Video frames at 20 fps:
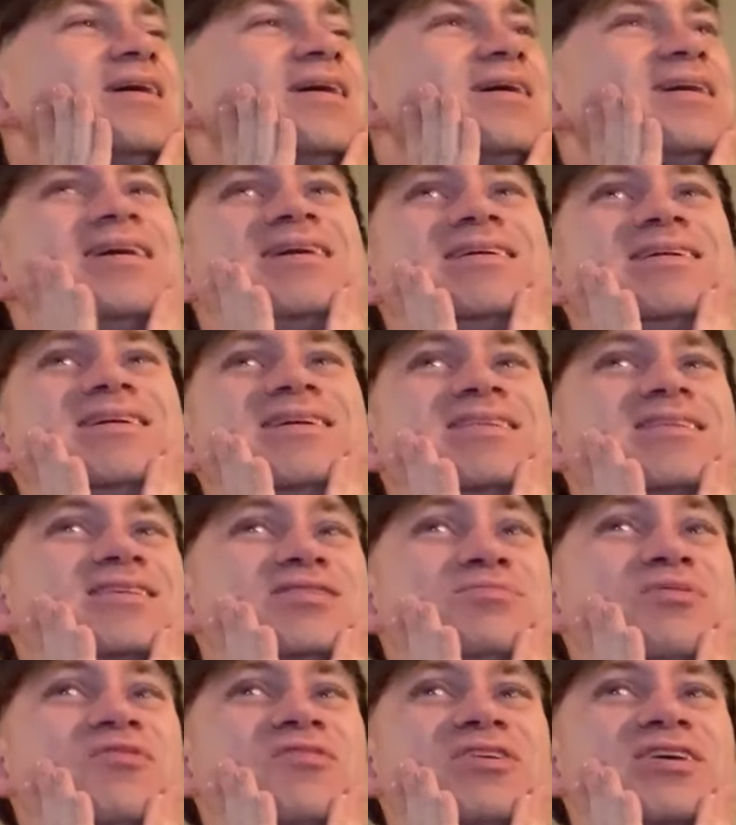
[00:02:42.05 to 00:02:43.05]
It,
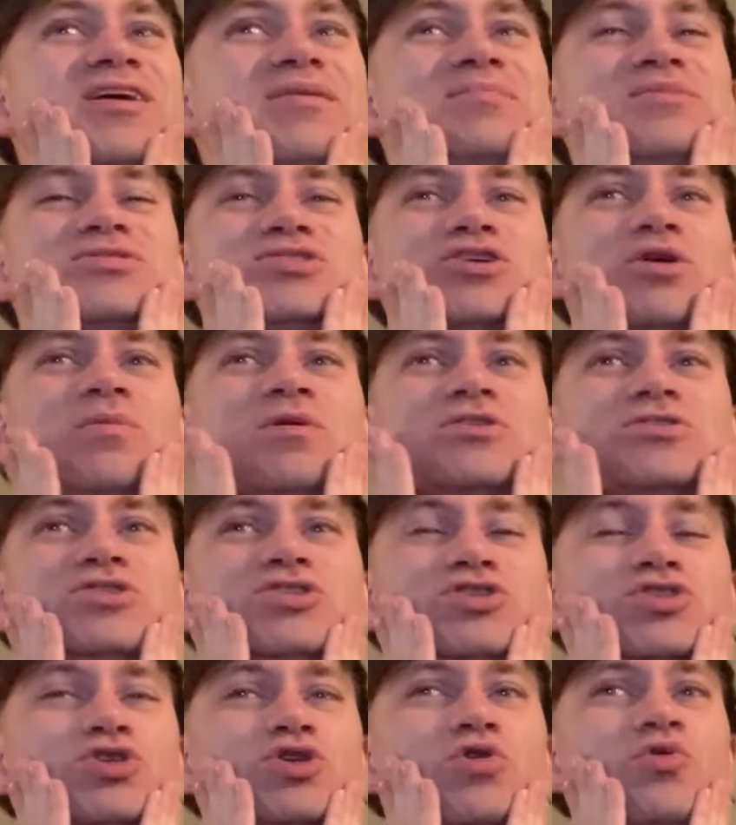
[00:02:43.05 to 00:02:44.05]
this movie gave me so
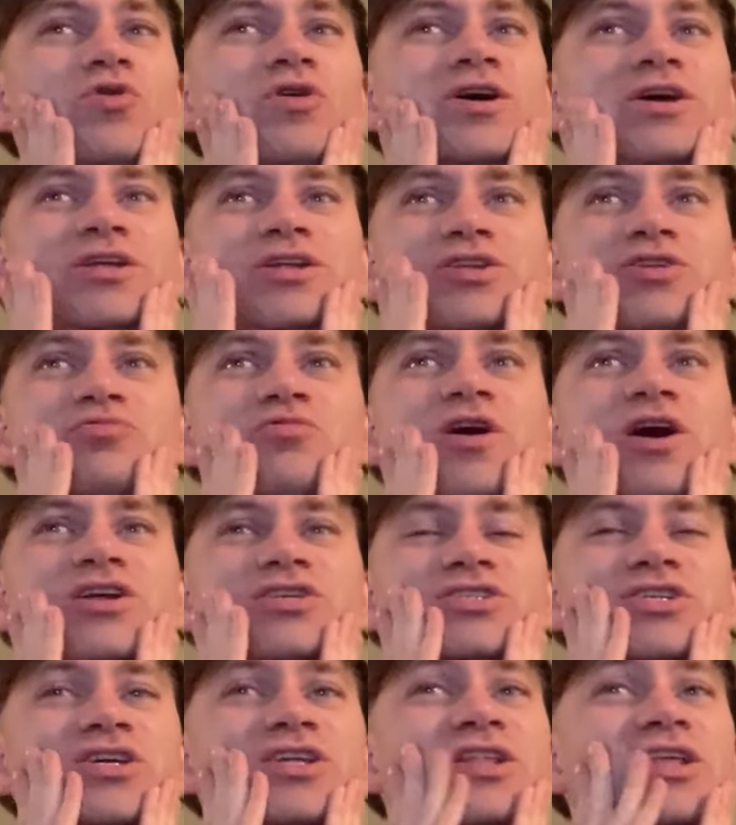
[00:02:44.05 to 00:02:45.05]
much joy to
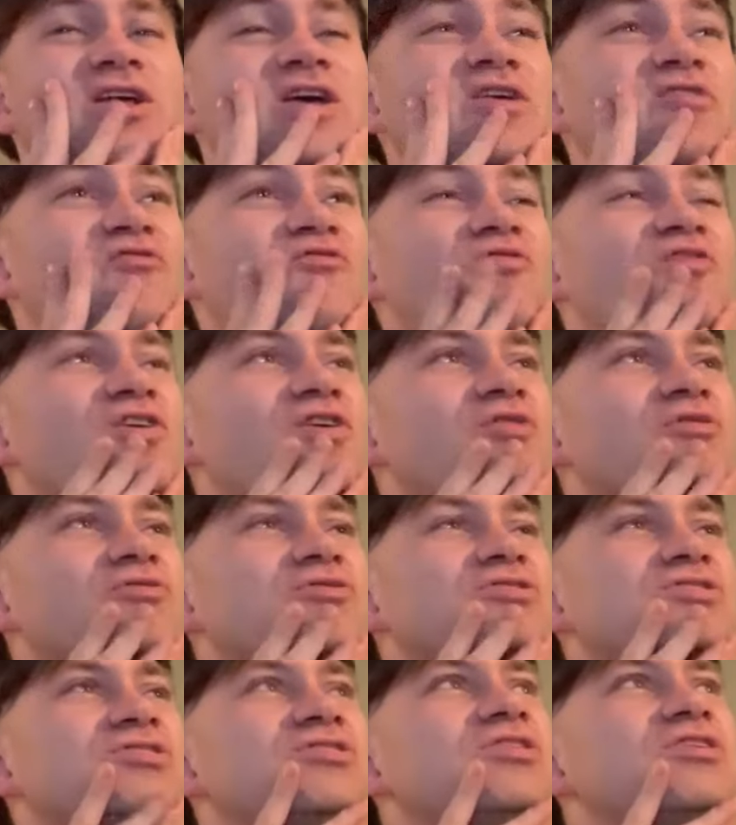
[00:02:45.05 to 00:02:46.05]
watch. It, it
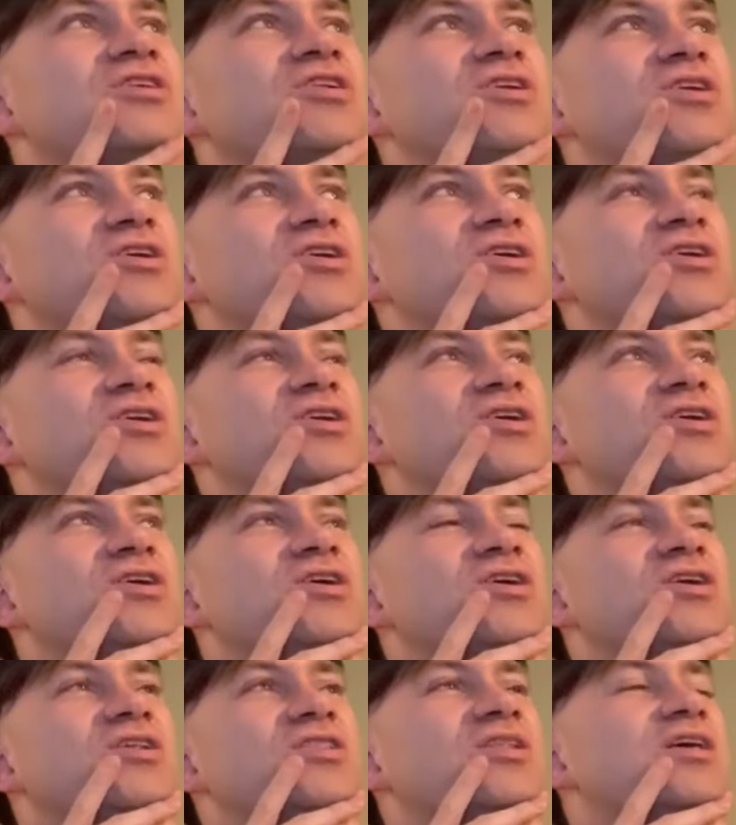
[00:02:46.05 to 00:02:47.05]
feels
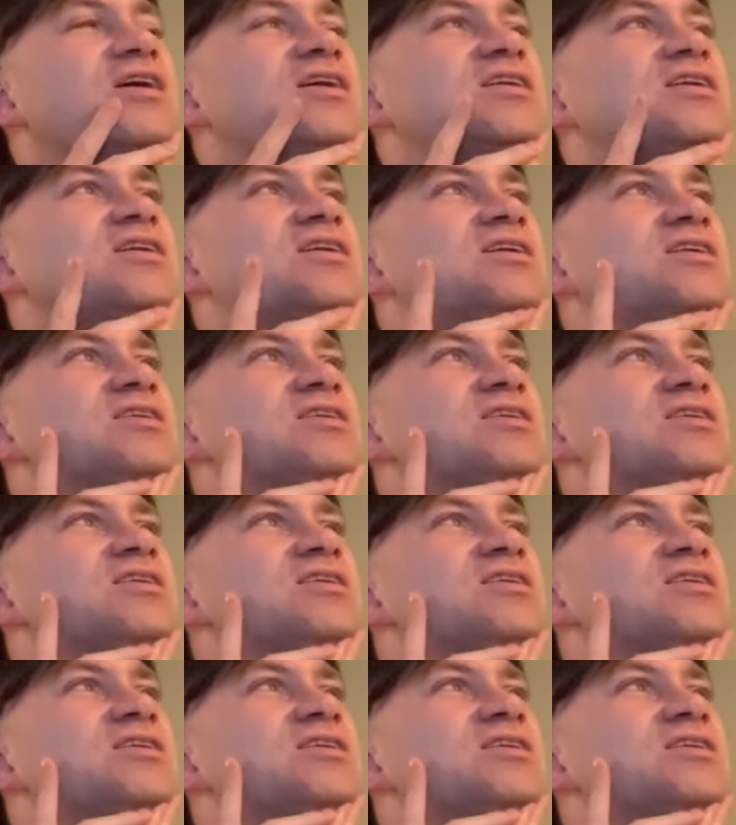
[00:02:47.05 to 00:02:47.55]
like